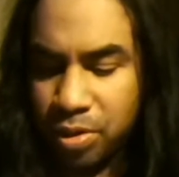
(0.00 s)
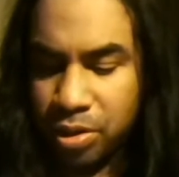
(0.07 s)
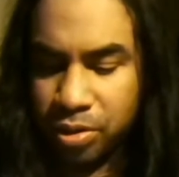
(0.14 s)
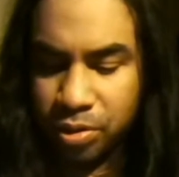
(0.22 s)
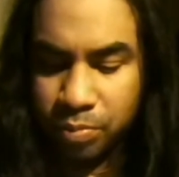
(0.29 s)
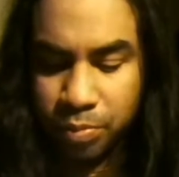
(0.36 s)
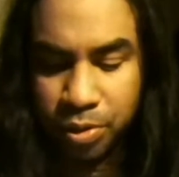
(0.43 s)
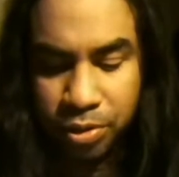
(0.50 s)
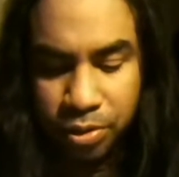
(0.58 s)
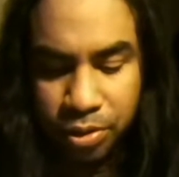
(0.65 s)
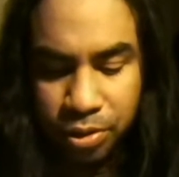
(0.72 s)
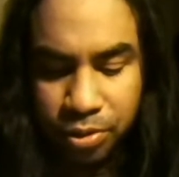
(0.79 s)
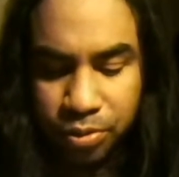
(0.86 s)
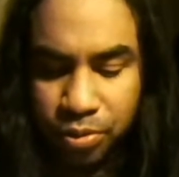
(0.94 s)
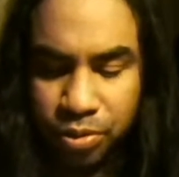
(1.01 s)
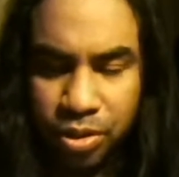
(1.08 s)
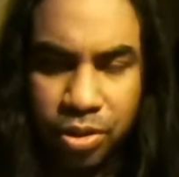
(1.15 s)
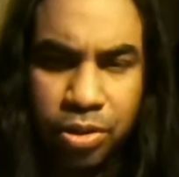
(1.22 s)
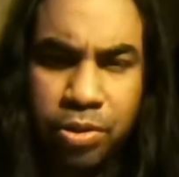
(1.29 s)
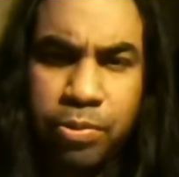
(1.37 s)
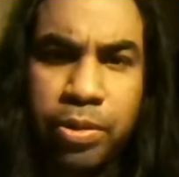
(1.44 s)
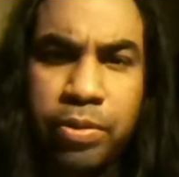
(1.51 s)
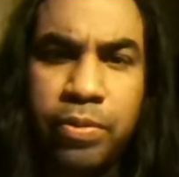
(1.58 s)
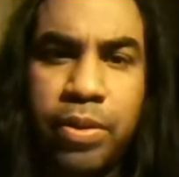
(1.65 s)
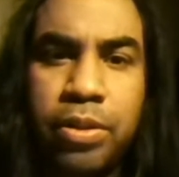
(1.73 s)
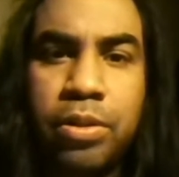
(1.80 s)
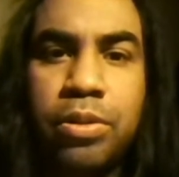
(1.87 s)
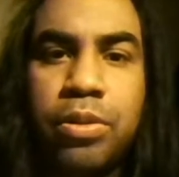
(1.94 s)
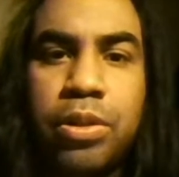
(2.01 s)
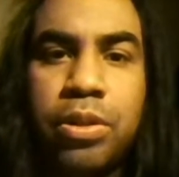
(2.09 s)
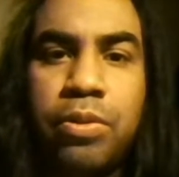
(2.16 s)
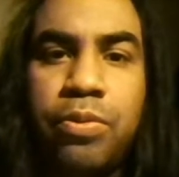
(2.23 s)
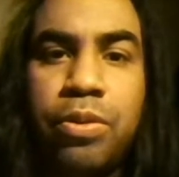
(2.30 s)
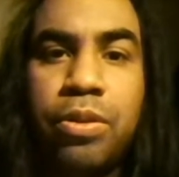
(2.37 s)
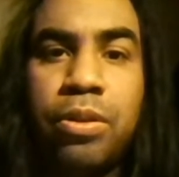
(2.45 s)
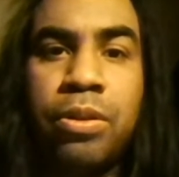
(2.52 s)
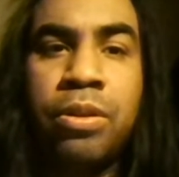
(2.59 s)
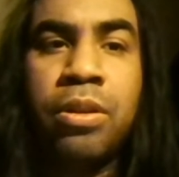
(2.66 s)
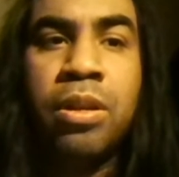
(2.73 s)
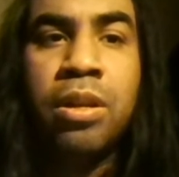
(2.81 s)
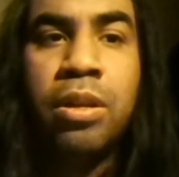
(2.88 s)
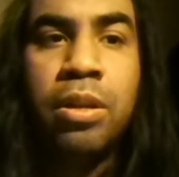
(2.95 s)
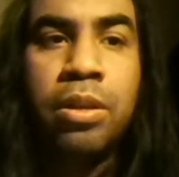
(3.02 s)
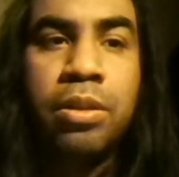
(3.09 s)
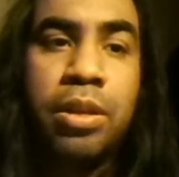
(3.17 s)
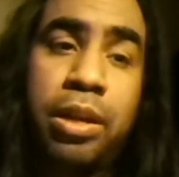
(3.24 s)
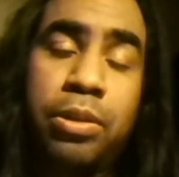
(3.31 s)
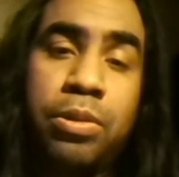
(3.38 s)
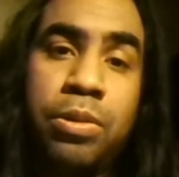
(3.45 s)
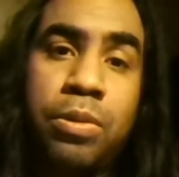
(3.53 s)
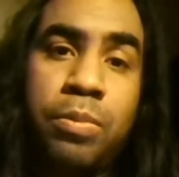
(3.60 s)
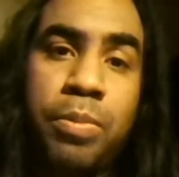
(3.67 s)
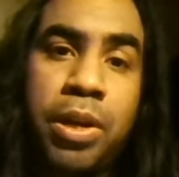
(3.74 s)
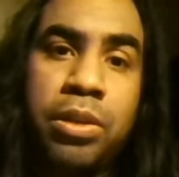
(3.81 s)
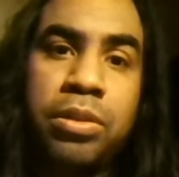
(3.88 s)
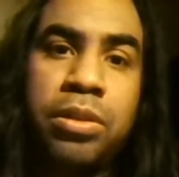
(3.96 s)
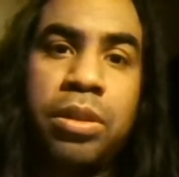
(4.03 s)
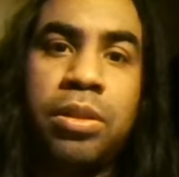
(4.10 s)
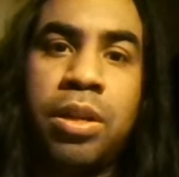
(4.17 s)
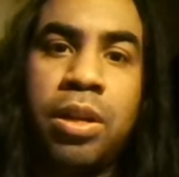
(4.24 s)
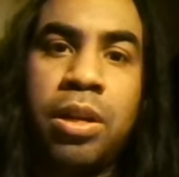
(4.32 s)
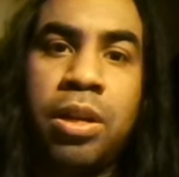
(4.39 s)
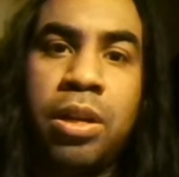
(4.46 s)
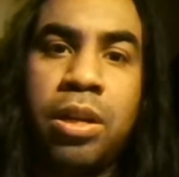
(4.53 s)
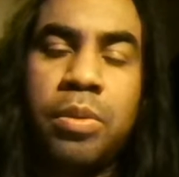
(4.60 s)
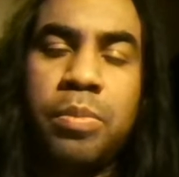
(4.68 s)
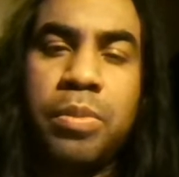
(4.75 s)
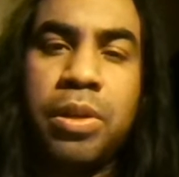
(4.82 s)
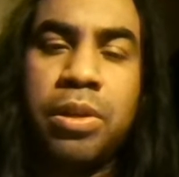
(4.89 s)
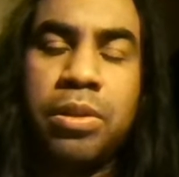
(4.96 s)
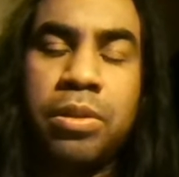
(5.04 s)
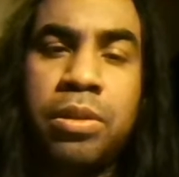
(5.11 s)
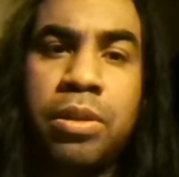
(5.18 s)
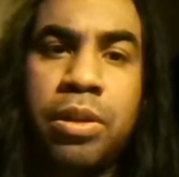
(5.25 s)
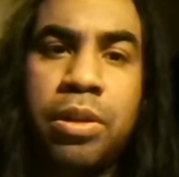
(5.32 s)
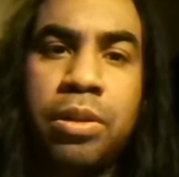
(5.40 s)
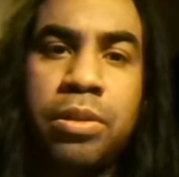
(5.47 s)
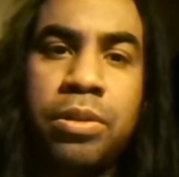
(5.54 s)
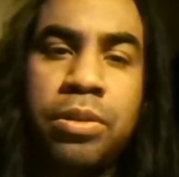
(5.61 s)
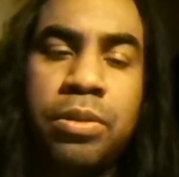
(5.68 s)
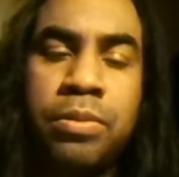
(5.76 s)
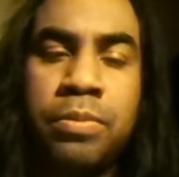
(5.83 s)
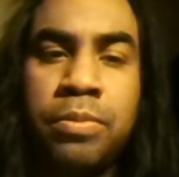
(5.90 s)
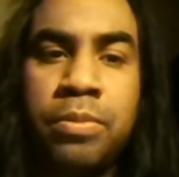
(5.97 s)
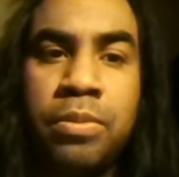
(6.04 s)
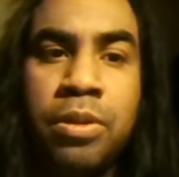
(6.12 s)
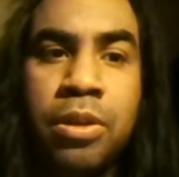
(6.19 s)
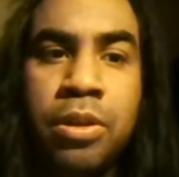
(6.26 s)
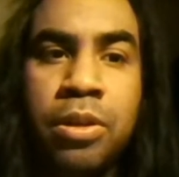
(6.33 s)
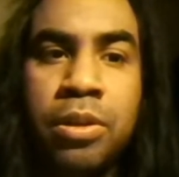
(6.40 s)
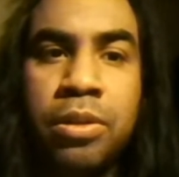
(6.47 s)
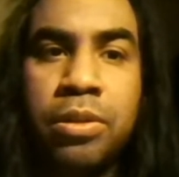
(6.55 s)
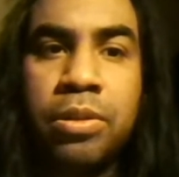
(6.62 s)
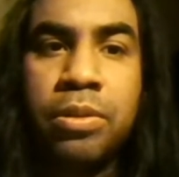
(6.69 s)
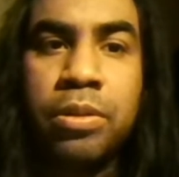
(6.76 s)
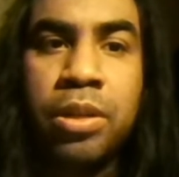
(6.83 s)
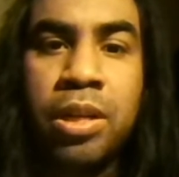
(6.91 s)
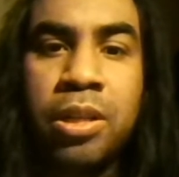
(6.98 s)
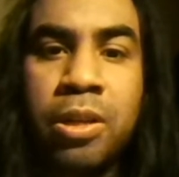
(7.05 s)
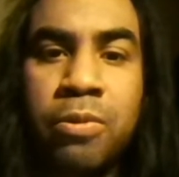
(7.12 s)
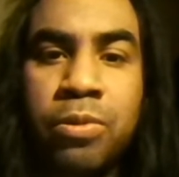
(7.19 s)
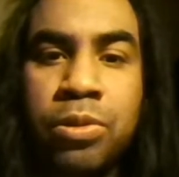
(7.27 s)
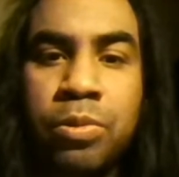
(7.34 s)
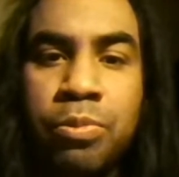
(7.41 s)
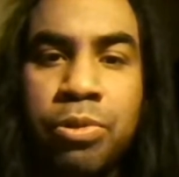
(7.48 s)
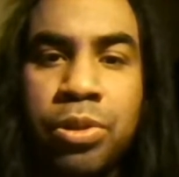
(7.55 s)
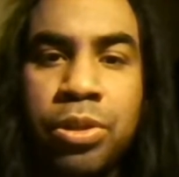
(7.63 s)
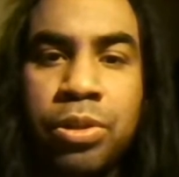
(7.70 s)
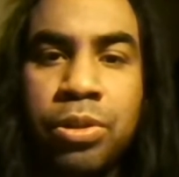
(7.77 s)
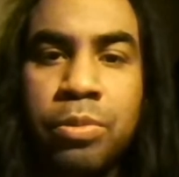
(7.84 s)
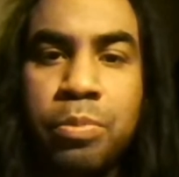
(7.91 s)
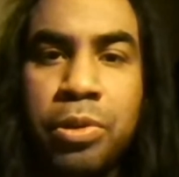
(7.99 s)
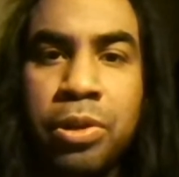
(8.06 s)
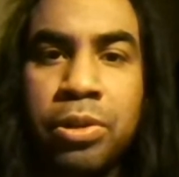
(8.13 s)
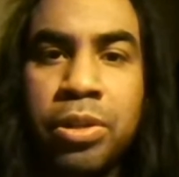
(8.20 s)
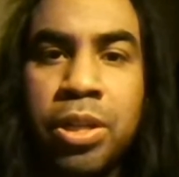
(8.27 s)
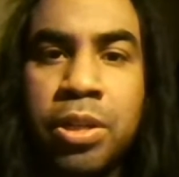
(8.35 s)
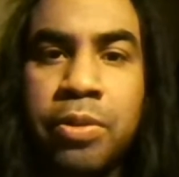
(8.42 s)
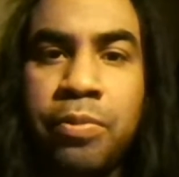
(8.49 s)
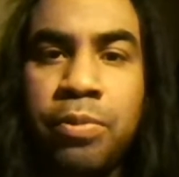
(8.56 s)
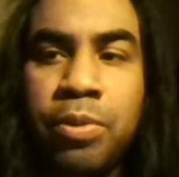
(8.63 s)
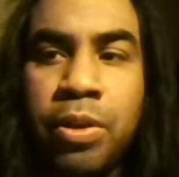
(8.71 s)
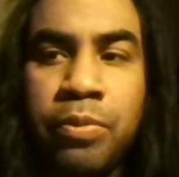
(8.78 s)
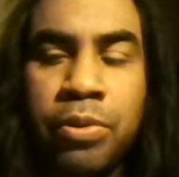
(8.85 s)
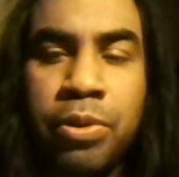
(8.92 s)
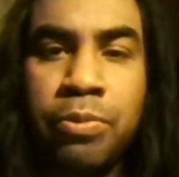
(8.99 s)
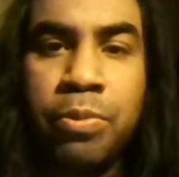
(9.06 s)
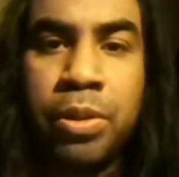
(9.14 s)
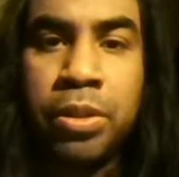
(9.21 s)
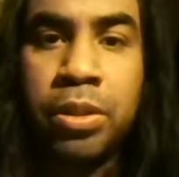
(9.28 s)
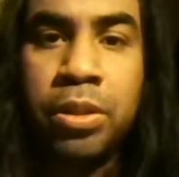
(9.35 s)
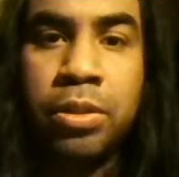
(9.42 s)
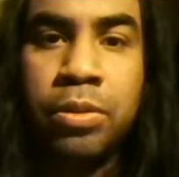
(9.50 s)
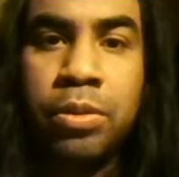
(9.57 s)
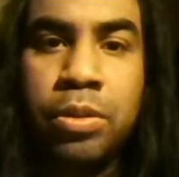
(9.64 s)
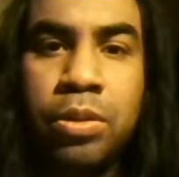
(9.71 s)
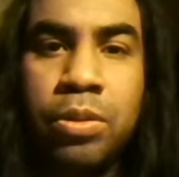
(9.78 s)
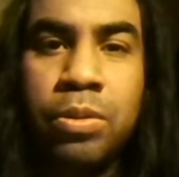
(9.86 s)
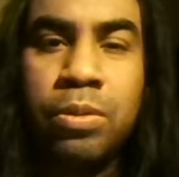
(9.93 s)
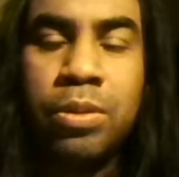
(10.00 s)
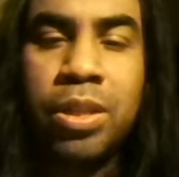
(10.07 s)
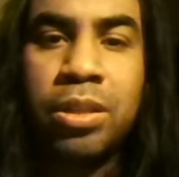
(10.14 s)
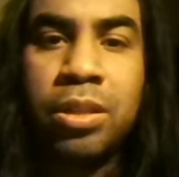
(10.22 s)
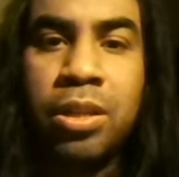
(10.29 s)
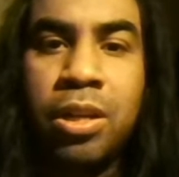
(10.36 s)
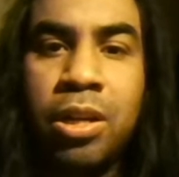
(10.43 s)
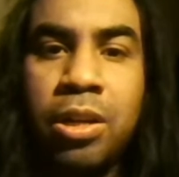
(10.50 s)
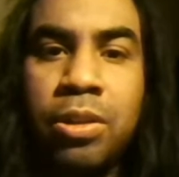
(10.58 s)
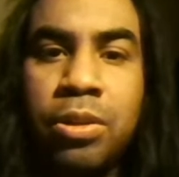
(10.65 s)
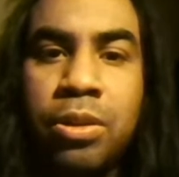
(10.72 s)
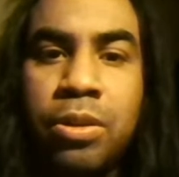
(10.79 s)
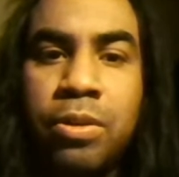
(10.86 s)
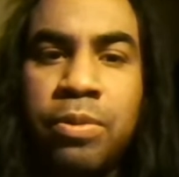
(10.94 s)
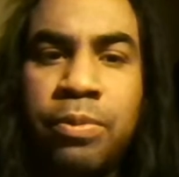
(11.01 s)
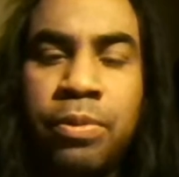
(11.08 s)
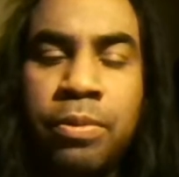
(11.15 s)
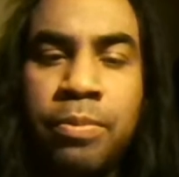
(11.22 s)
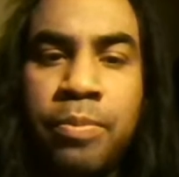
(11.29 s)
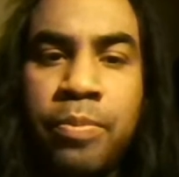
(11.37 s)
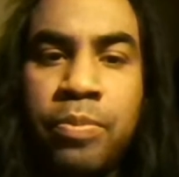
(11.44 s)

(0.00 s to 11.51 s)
magic markers. You can always find a use for it. That to pass the time and such. So yeah, that was a pretty good bargain. If you ever run into this kind of